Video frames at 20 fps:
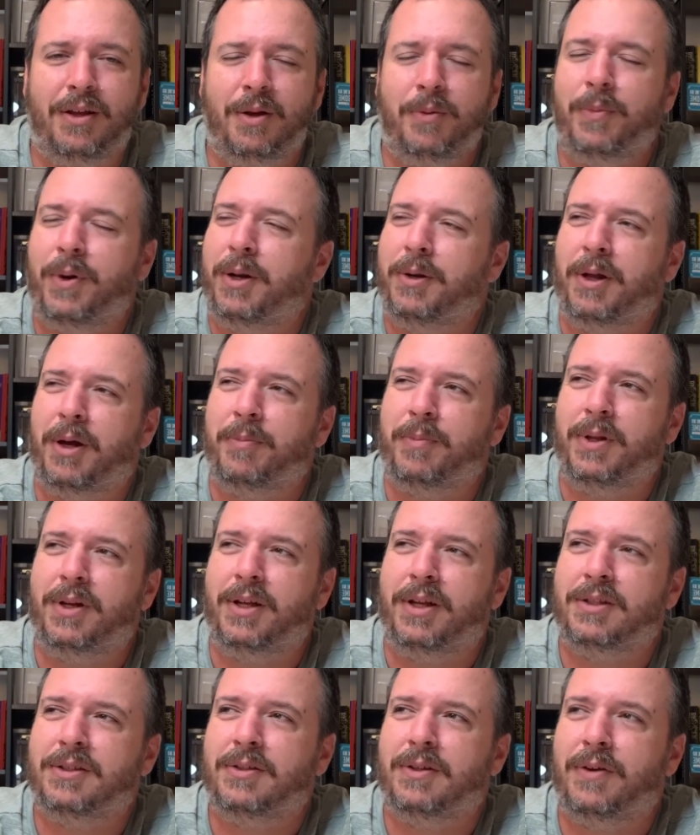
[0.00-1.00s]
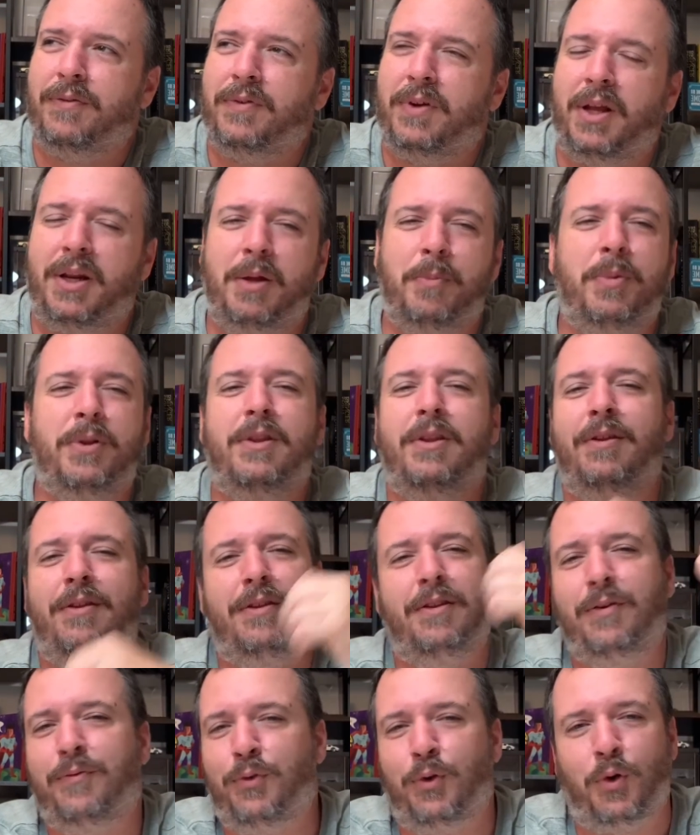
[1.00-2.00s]
it might not have been SF90, but
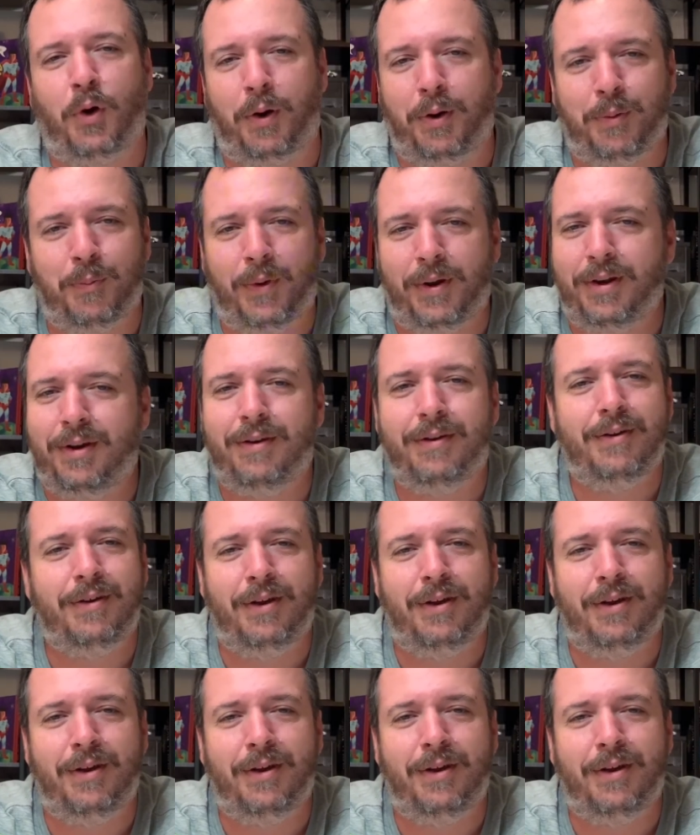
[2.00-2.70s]
the Ferrari one.